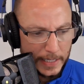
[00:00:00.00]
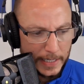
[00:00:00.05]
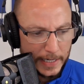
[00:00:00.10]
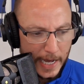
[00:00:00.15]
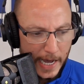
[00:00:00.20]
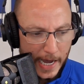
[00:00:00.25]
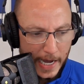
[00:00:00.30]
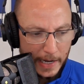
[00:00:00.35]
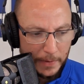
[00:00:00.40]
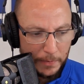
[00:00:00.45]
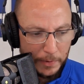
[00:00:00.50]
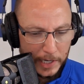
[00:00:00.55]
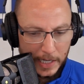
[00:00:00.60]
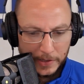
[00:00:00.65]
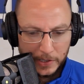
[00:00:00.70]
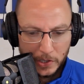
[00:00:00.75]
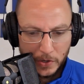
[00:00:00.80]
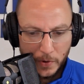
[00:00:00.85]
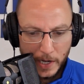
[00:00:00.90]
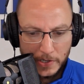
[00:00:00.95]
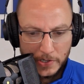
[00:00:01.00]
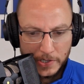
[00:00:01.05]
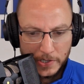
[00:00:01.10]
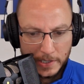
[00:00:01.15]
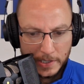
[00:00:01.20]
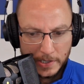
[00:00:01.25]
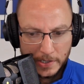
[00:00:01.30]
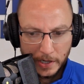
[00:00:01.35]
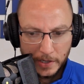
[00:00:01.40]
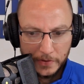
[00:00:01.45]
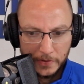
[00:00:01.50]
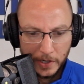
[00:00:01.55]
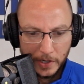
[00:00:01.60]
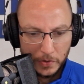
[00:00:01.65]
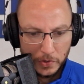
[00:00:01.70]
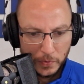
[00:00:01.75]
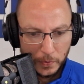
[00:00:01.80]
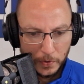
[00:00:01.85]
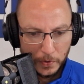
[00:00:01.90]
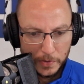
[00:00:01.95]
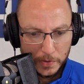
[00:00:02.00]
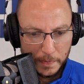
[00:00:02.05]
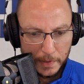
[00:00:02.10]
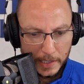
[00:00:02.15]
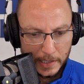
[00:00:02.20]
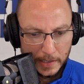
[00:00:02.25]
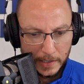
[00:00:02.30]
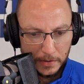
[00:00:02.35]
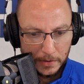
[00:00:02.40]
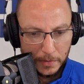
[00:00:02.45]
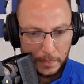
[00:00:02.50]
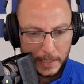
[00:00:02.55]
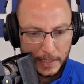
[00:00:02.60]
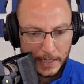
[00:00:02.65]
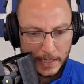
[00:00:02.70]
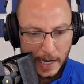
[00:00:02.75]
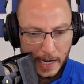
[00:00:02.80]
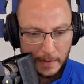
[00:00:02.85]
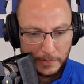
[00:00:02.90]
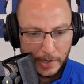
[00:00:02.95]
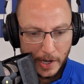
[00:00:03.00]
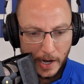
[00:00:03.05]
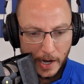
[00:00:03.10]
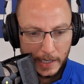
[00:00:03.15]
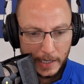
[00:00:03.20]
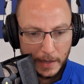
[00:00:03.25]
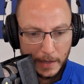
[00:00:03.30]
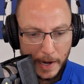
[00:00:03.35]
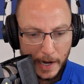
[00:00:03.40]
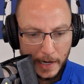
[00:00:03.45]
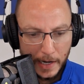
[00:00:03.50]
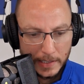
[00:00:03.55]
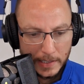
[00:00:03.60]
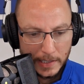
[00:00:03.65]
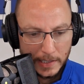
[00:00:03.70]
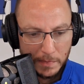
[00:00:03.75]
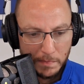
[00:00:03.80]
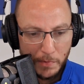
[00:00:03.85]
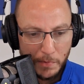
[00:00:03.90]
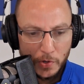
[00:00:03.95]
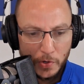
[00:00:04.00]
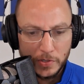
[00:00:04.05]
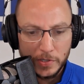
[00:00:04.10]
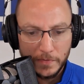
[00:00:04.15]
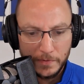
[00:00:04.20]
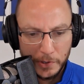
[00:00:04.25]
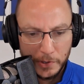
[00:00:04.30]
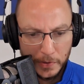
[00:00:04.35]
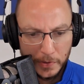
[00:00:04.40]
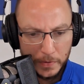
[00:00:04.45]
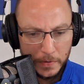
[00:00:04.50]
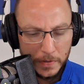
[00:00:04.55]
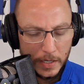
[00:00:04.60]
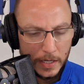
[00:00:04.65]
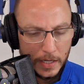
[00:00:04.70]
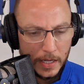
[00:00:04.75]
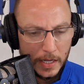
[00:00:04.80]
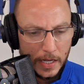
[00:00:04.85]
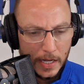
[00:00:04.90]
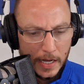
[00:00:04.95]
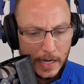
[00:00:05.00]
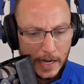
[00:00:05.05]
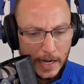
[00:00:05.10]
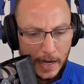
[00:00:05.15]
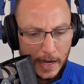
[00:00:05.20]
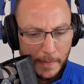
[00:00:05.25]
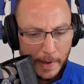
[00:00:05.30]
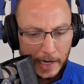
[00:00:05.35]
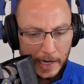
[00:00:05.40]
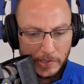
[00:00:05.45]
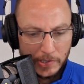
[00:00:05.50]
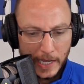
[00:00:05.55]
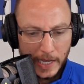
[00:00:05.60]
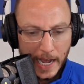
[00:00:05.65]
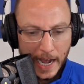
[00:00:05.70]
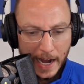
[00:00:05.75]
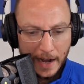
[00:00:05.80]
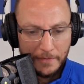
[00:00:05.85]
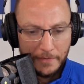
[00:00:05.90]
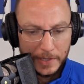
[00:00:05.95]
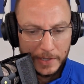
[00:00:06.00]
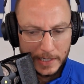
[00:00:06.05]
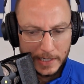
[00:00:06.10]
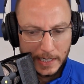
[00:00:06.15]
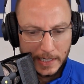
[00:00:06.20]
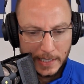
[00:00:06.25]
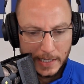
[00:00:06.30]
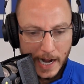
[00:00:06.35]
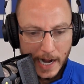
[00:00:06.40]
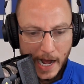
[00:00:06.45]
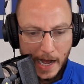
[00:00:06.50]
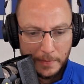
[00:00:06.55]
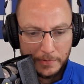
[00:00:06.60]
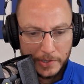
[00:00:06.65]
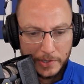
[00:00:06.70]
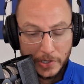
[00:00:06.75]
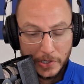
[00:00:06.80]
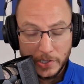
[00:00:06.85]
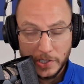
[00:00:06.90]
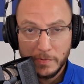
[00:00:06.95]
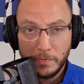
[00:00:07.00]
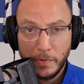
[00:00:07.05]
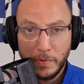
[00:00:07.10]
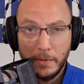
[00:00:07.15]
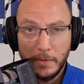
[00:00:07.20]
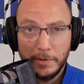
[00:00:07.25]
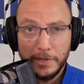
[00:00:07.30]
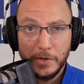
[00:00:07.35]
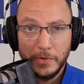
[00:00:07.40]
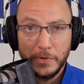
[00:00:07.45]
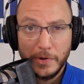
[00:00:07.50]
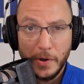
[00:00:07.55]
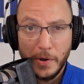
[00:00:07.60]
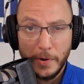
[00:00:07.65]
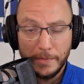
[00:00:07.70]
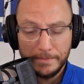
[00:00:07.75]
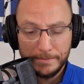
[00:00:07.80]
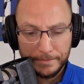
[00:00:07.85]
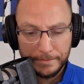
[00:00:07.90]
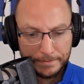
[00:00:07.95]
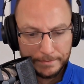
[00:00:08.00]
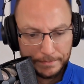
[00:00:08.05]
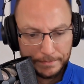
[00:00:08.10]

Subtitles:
today, and we got the question. So I thought it was worth spending a little bit of time talking about it, since most of you actually have this as an option. You just probably don't know it.